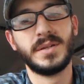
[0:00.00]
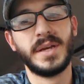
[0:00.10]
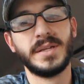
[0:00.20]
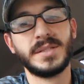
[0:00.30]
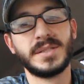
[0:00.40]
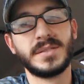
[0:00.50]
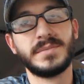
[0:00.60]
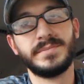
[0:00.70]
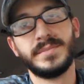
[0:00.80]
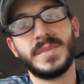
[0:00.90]
And it's
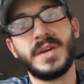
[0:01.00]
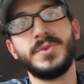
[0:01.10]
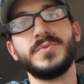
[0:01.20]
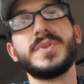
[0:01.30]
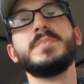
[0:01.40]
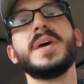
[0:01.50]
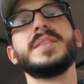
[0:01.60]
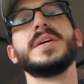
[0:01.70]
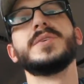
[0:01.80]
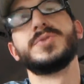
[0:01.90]
now you've
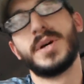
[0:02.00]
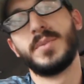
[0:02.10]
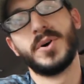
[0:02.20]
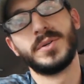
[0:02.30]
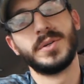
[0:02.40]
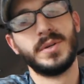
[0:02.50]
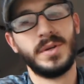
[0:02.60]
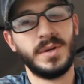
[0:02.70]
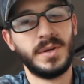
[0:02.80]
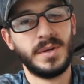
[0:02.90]
made their job harder
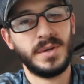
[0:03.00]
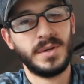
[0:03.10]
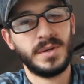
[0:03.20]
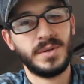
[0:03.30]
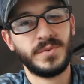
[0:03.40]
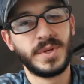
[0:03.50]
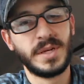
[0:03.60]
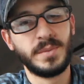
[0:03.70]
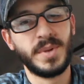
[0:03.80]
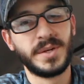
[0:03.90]
for
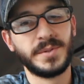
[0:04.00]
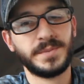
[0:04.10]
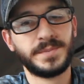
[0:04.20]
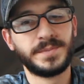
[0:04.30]
getting better.